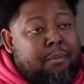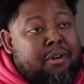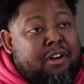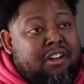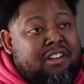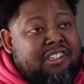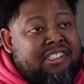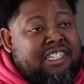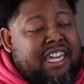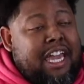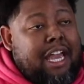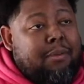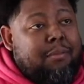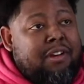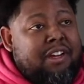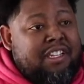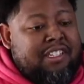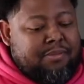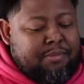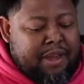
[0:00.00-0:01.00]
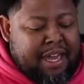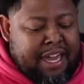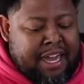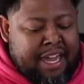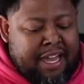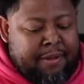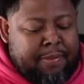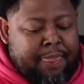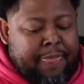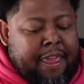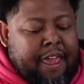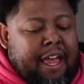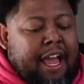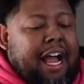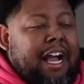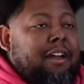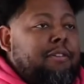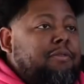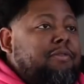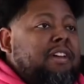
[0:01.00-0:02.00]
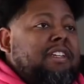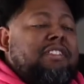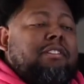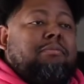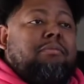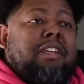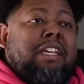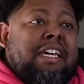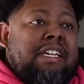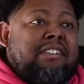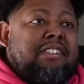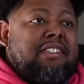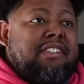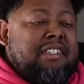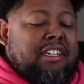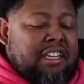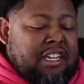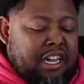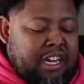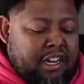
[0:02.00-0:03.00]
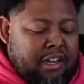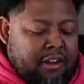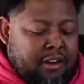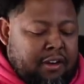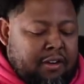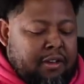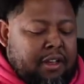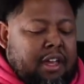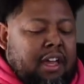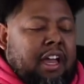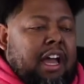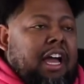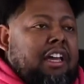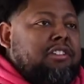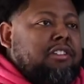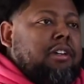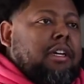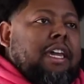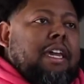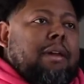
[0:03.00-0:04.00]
a mirrorless camera in this bag. I can fit some lenses in here. I usually